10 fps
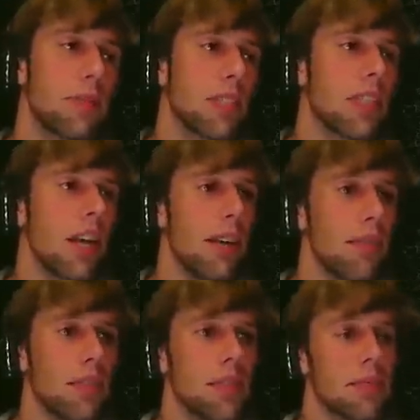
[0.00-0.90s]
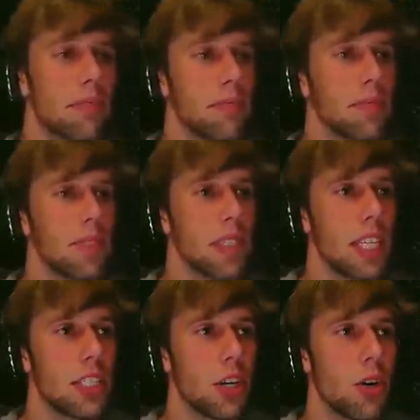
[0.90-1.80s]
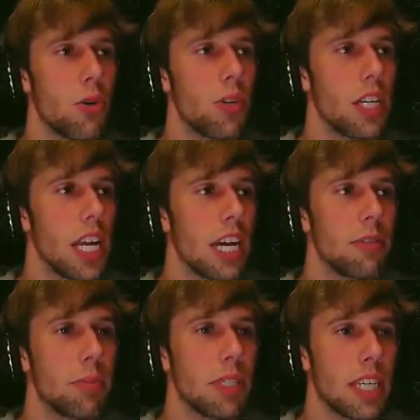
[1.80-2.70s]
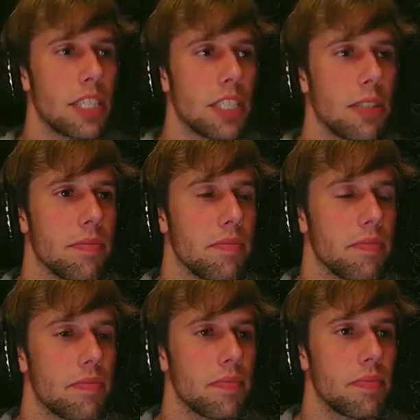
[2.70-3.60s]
they left him his gloves. His only life's possession.